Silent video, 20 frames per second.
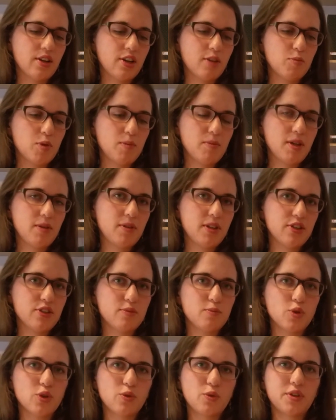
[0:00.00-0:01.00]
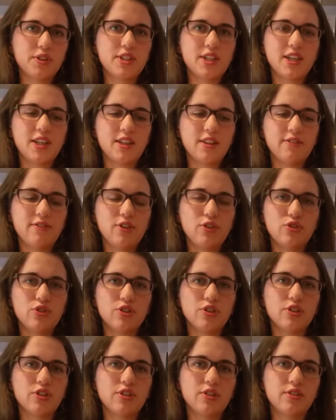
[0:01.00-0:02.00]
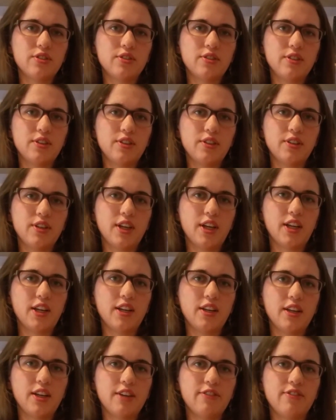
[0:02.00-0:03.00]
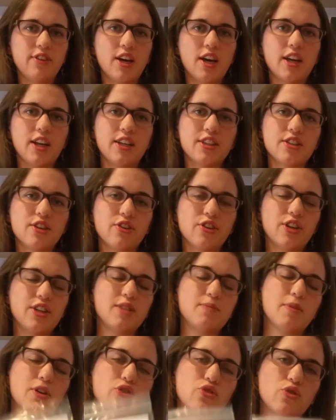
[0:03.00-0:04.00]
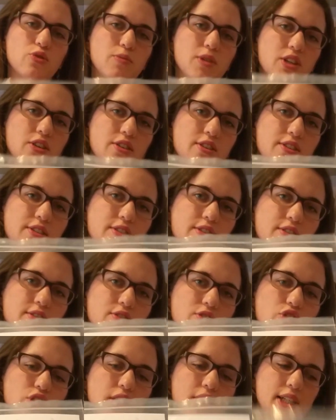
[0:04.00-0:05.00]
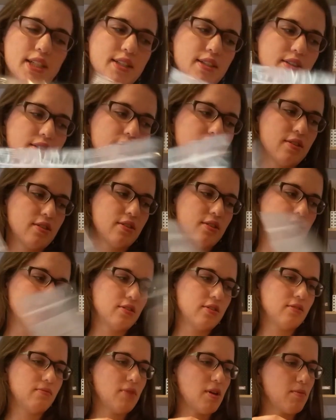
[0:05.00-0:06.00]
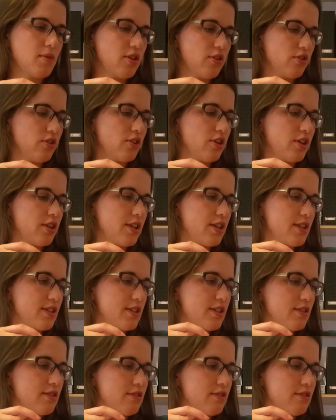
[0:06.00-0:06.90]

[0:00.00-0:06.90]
But maybe there's more quilting in the future, and if not, it's already special because she does it. My mother-in-law does.